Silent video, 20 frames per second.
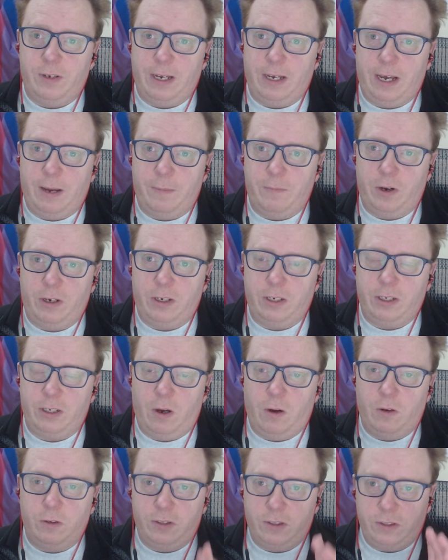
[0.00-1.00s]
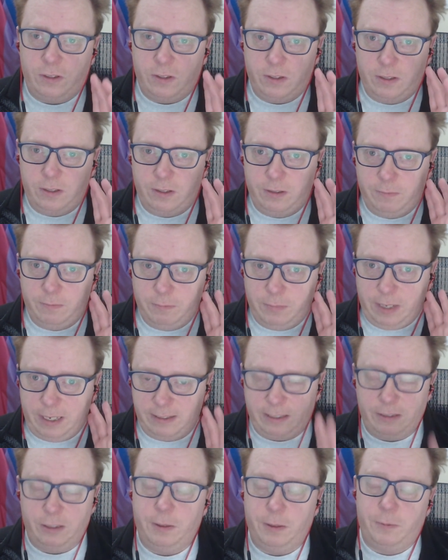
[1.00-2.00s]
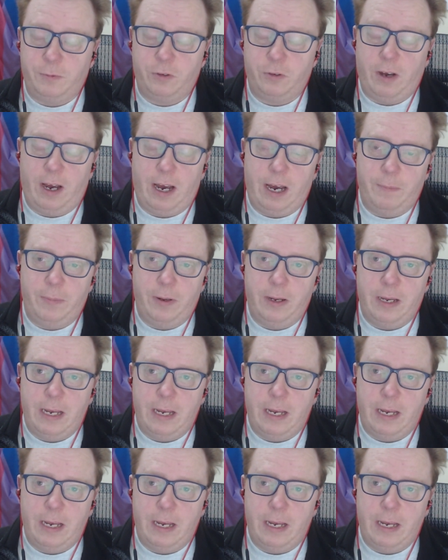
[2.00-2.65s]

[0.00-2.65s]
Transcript: uh, project goes, please hit subscribe,